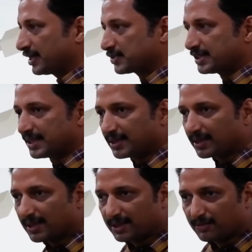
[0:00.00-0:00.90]
can actually take
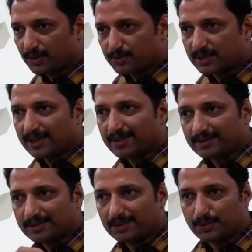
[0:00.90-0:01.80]
a cantilever using
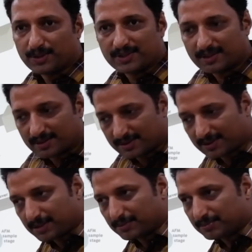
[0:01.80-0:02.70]
a tweezer
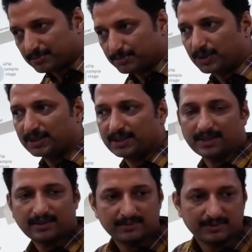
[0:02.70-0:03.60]
and put it
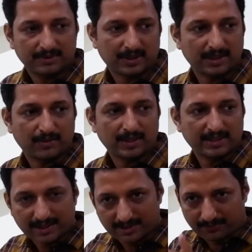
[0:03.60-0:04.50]
there. Okay, you will
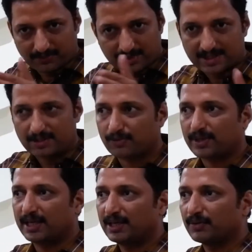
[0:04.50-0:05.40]
get a set of
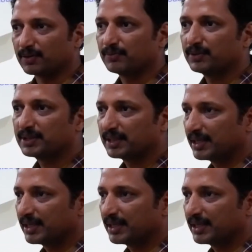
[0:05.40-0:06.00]
cantilever with the